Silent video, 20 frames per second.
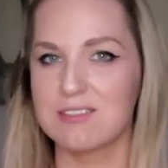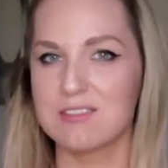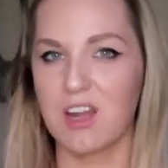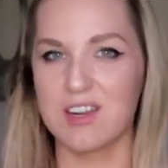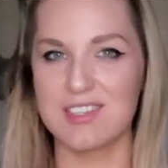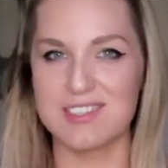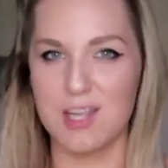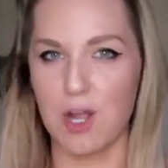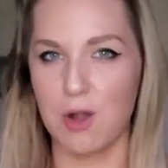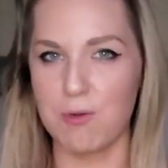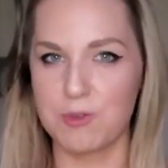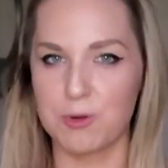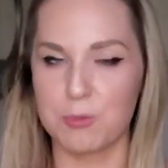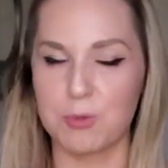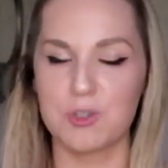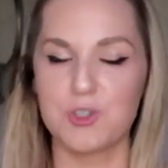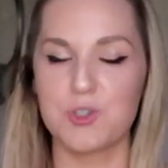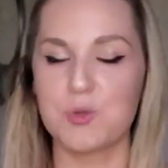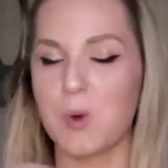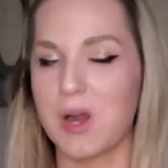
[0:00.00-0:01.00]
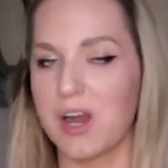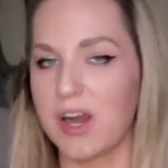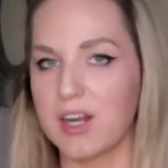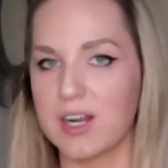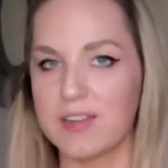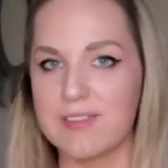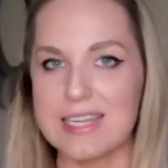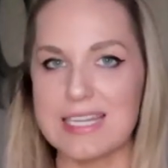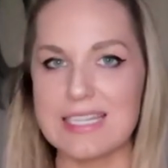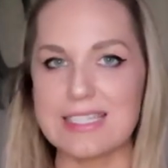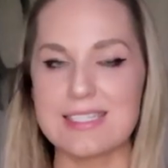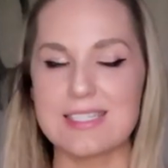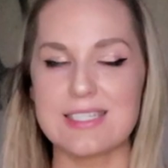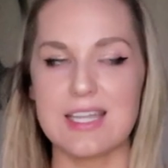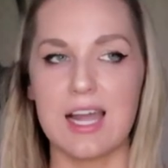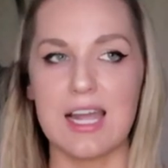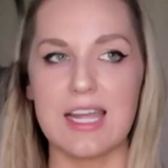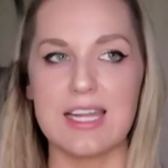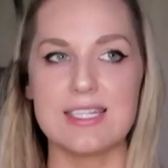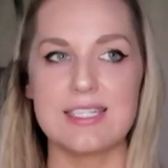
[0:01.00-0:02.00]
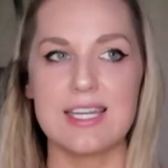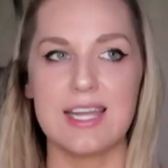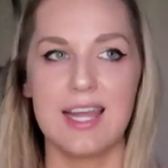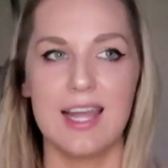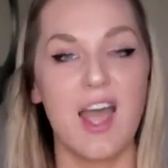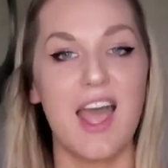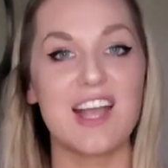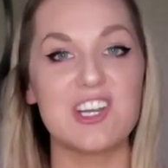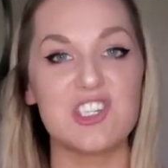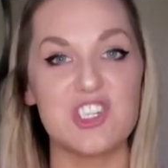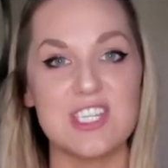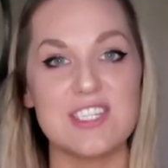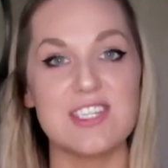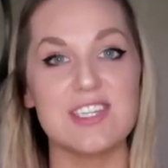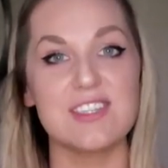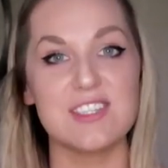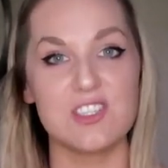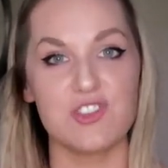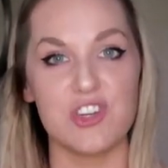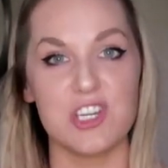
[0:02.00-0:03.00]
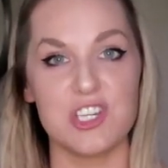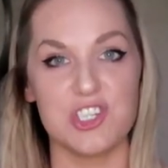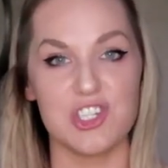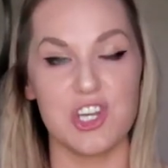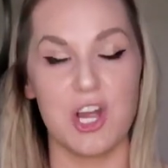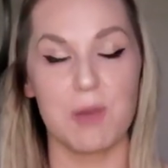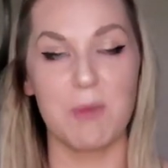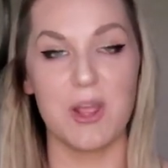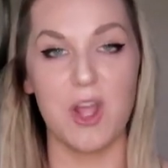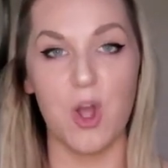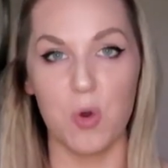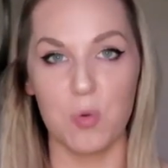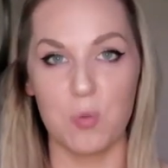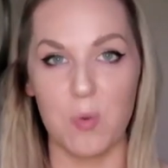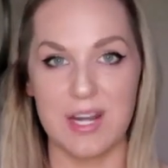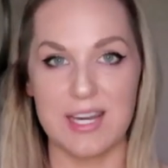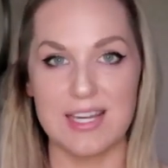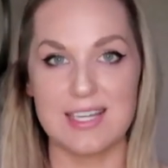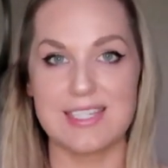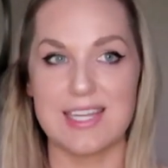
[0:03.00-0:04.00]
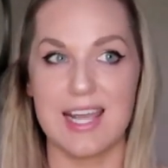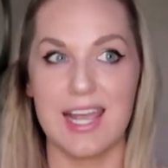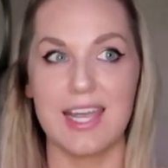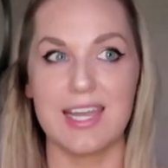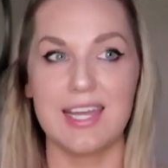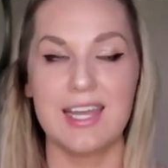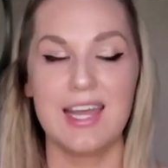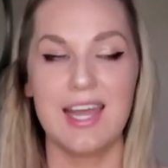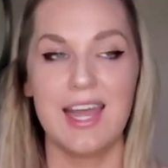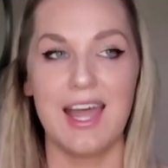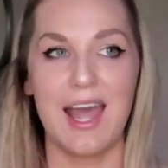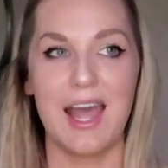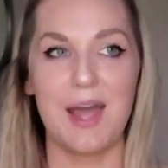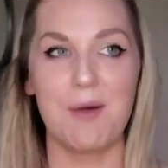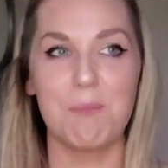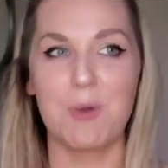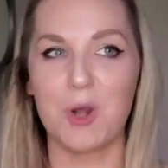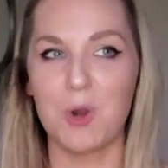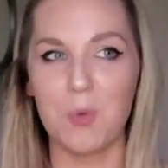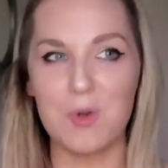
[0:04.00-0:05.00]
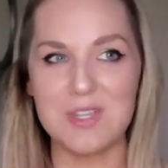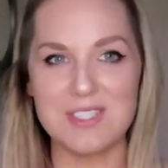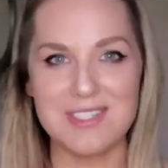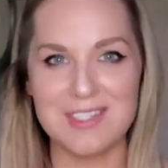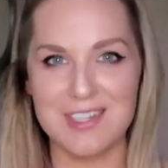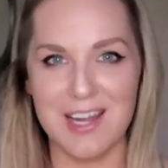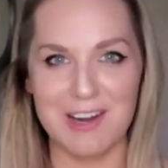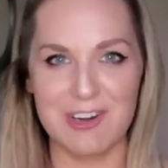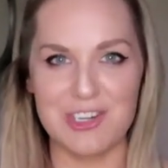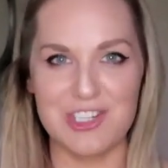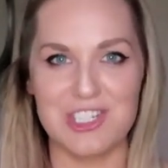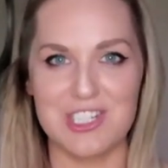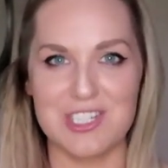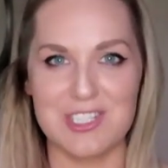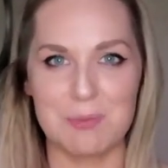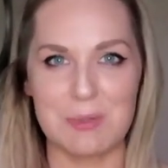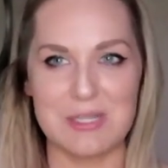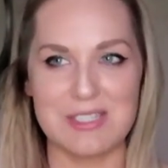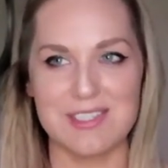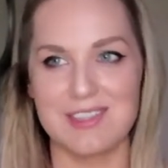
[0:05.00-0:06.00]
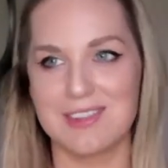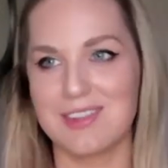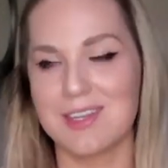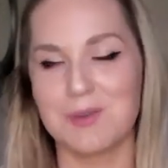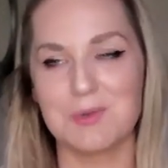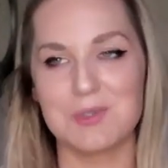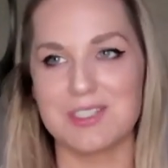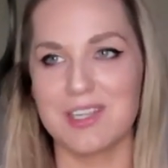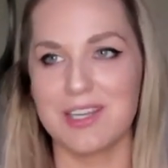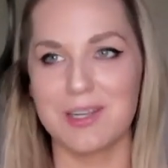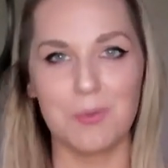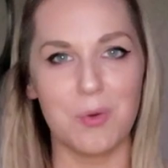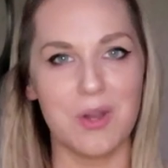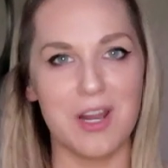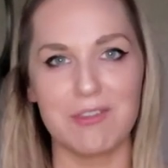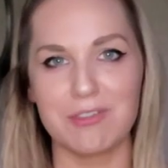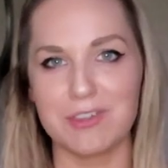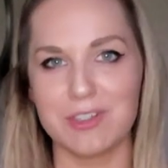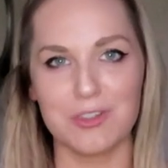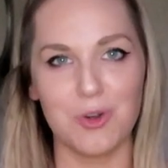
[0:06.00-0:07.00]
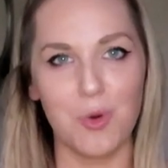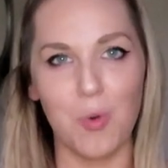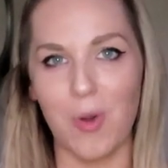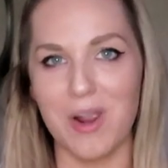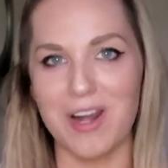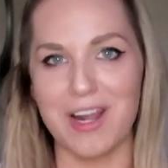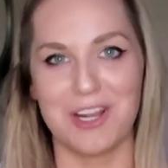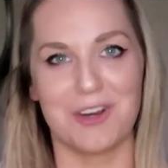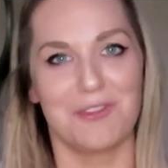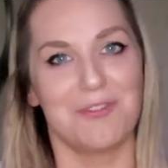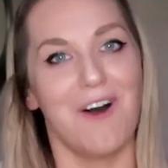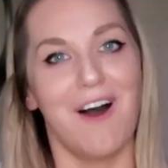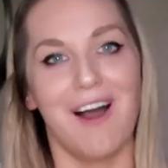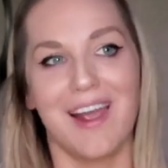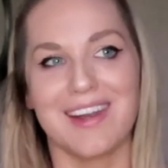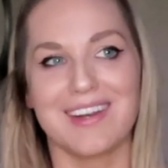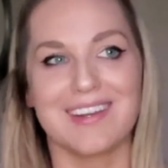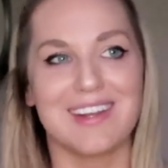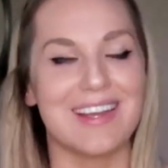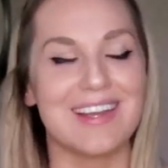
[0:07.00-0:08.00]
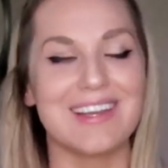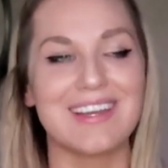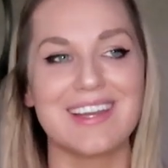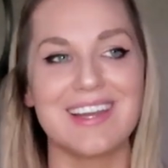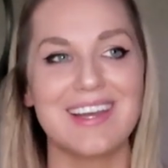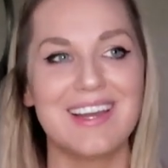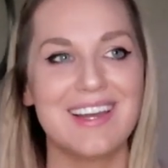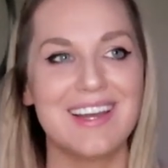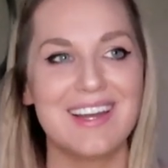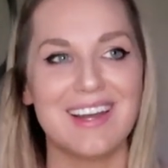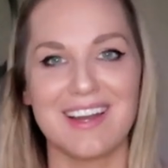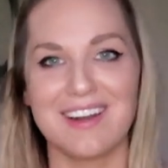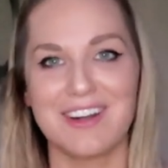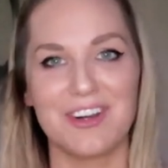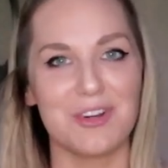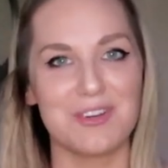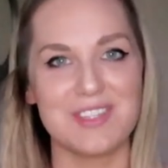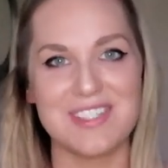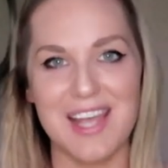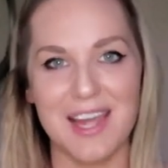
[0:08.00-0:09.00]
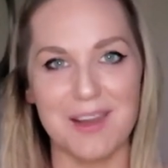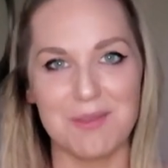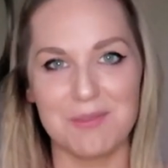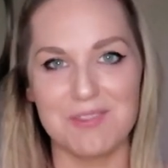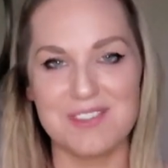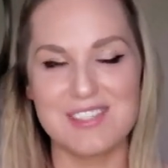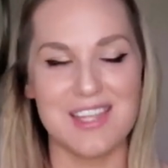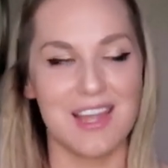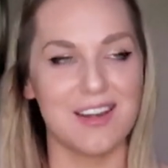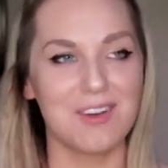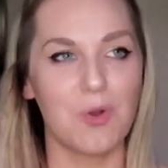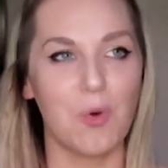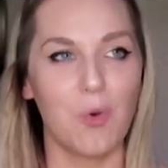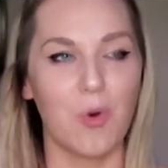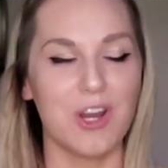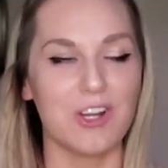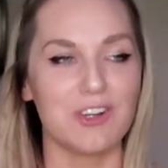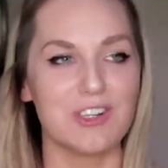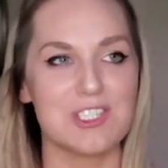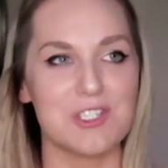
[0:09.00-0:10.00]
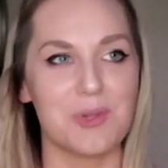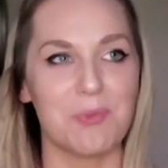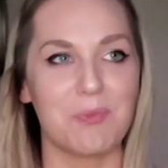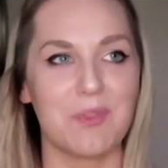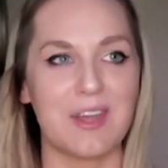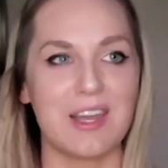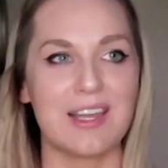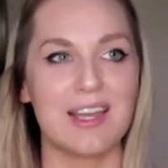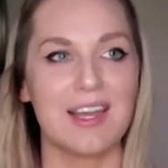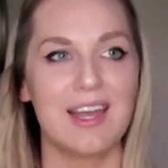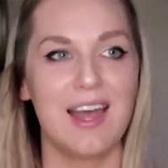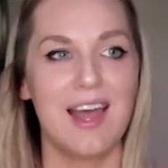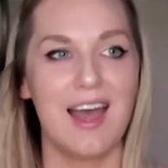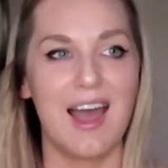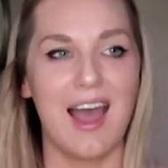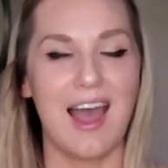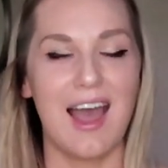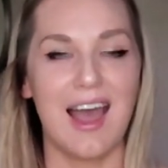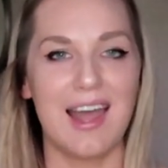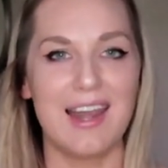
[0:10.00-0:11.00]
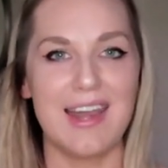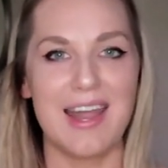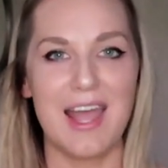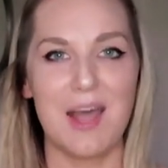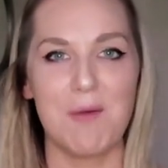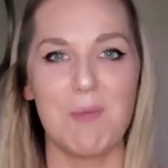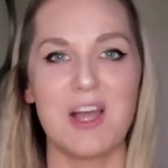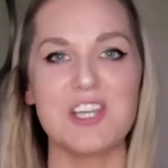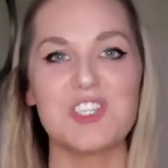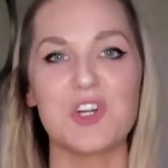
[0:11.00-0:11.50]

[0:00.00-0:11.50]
not as comfortable to wear it on the inside. I actually did this tradition on my own wedding day, but it wasn't Irish sixpence. I think it was like whatever coin I could find, like, I don't know, a 10 cent coin or something. And